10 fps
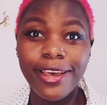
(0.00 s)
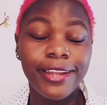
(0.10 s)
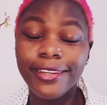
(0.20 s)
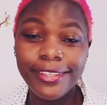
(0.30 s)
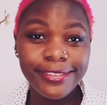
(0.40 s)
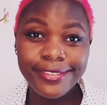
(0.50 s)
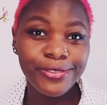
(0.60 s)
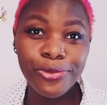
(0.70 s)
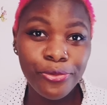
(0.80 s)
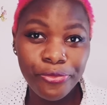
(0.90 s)
At
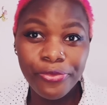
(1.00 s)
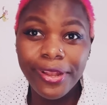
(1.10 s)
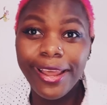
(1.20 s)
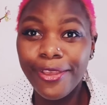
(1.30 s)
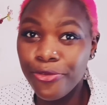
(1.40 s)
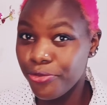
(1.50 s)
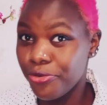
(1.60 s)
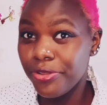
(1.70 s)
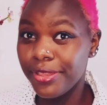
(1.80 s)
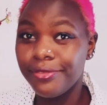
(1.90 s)
least you feel like you're
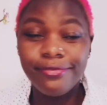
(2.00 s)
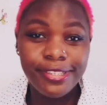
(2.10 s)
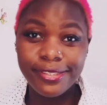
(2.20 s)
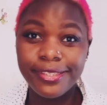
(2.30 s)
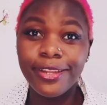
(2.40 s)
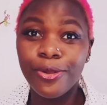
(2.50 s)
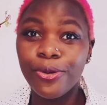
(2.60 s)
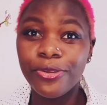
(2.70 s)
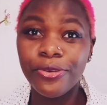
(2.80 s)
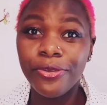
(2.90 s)
not just
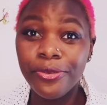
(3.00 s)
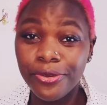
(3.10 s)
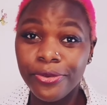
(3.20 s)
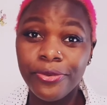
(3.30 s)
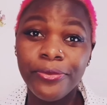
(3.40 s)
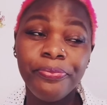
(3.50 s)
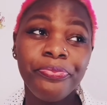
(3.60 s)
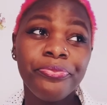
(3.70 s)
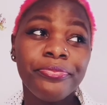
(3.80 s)
alone, you know.